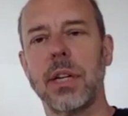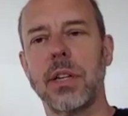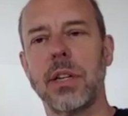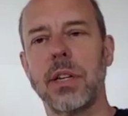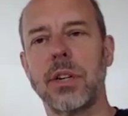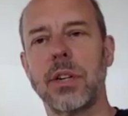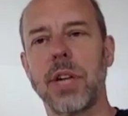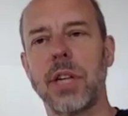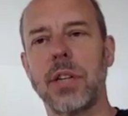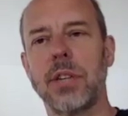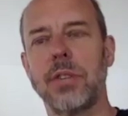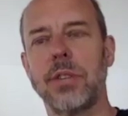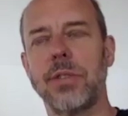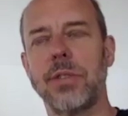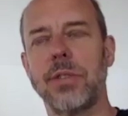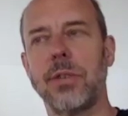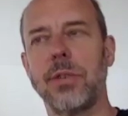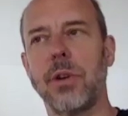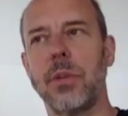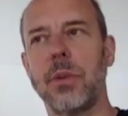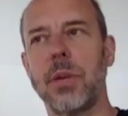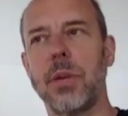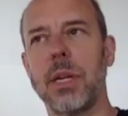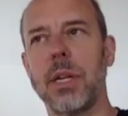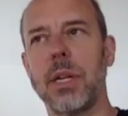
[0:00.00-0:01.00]

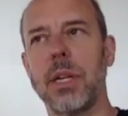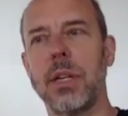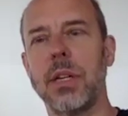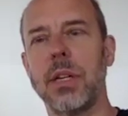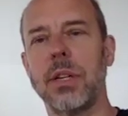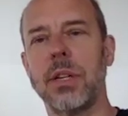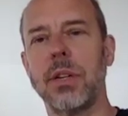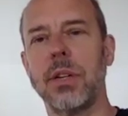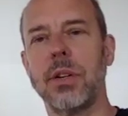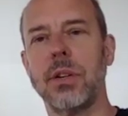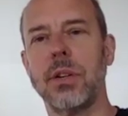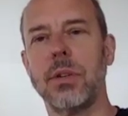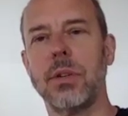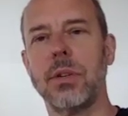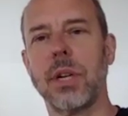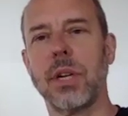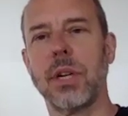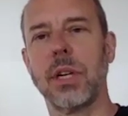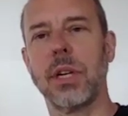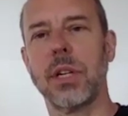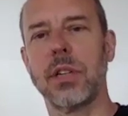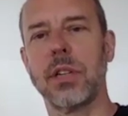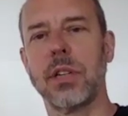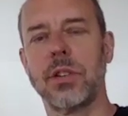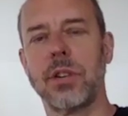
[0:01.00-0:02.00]
transform it into a
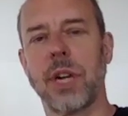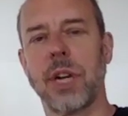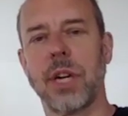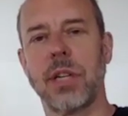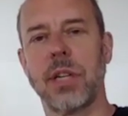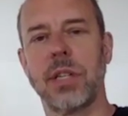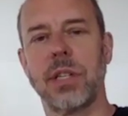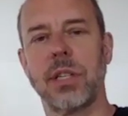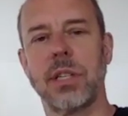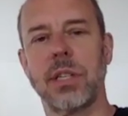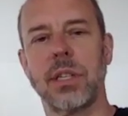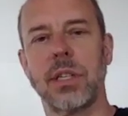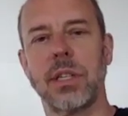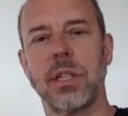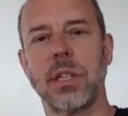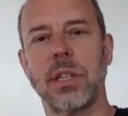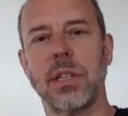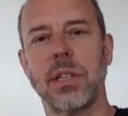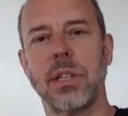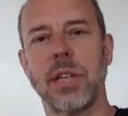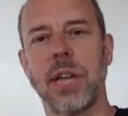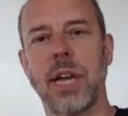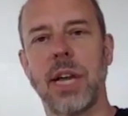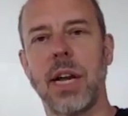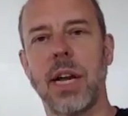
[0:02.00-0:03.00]
construction, a
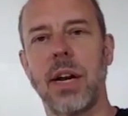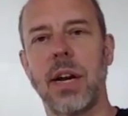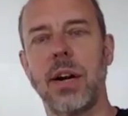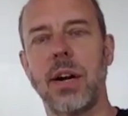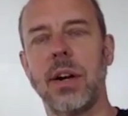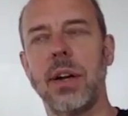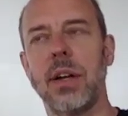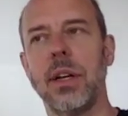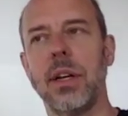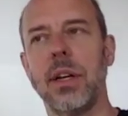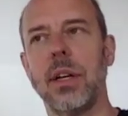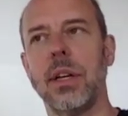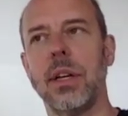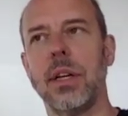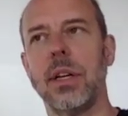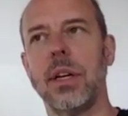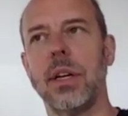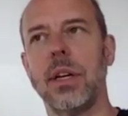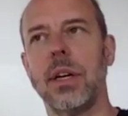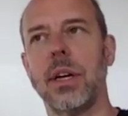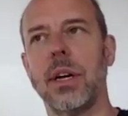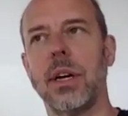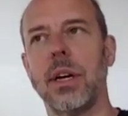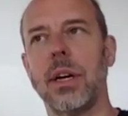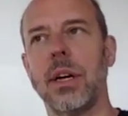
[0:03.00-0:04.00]
desire,
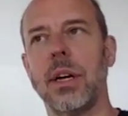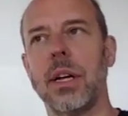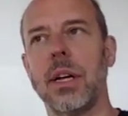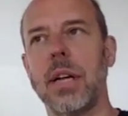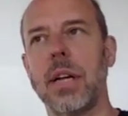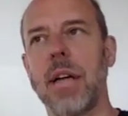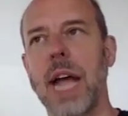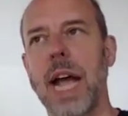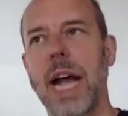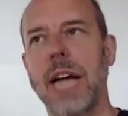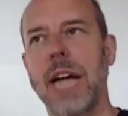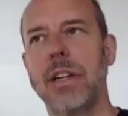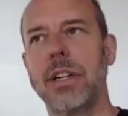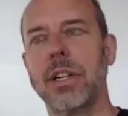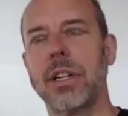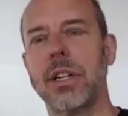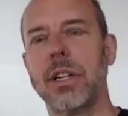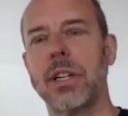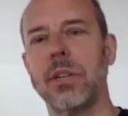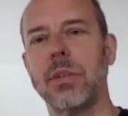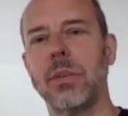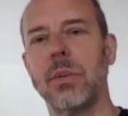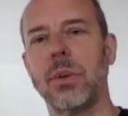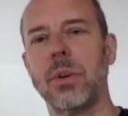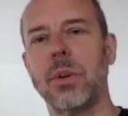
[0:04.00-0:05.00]
an action in
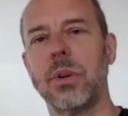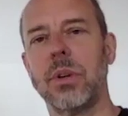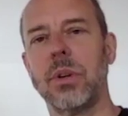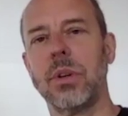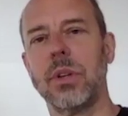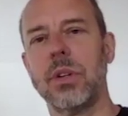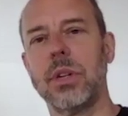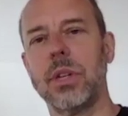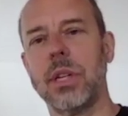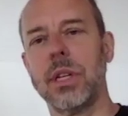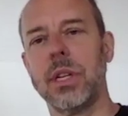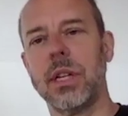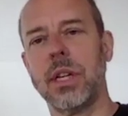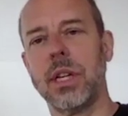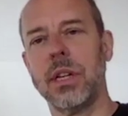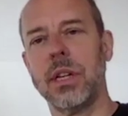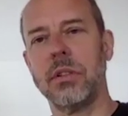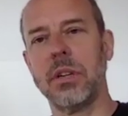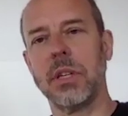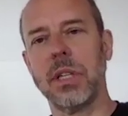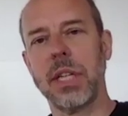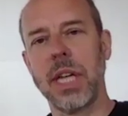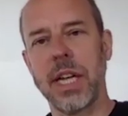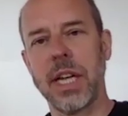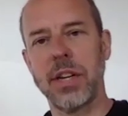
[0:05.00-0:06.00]
the world in
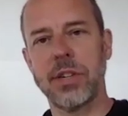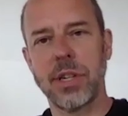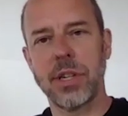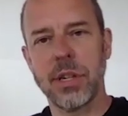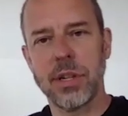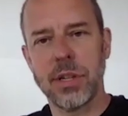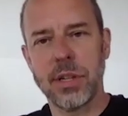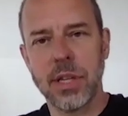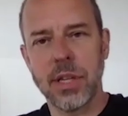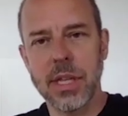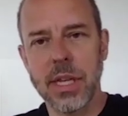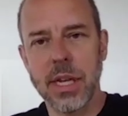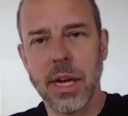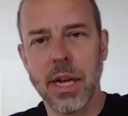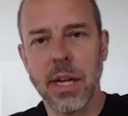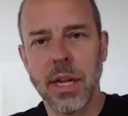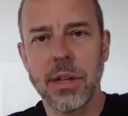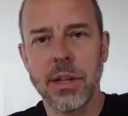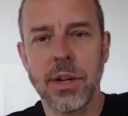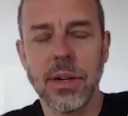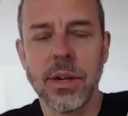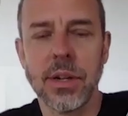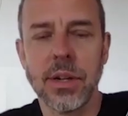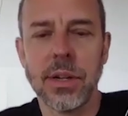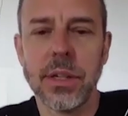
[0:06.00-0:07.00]
relation to the
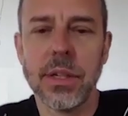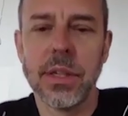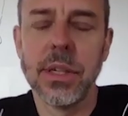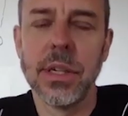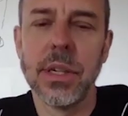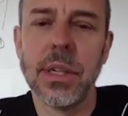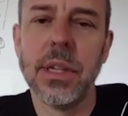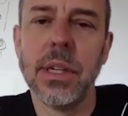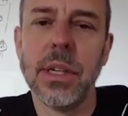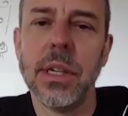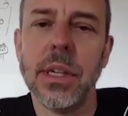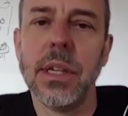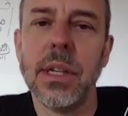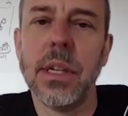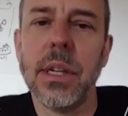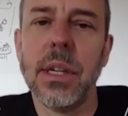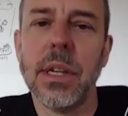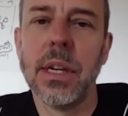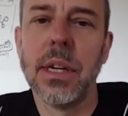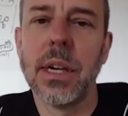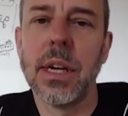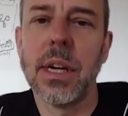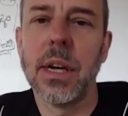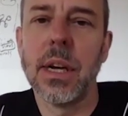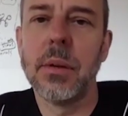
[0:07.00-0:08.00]
other,
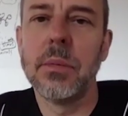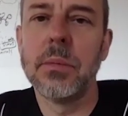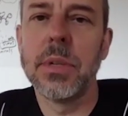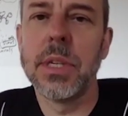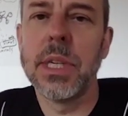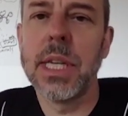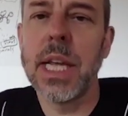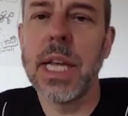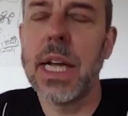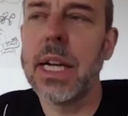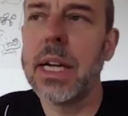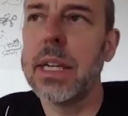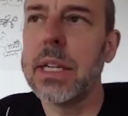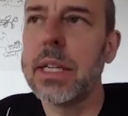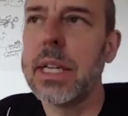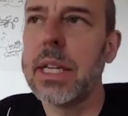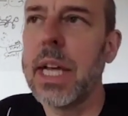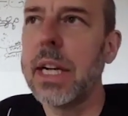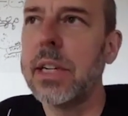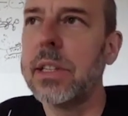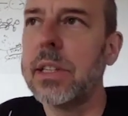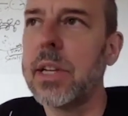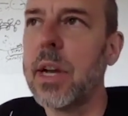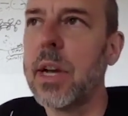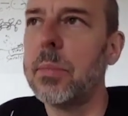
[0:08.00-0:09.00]

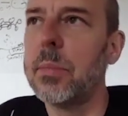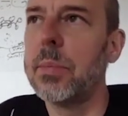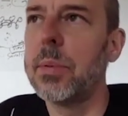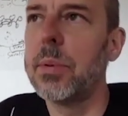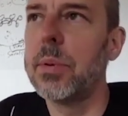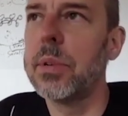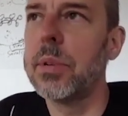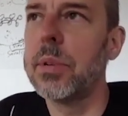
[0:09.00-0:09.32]
takes up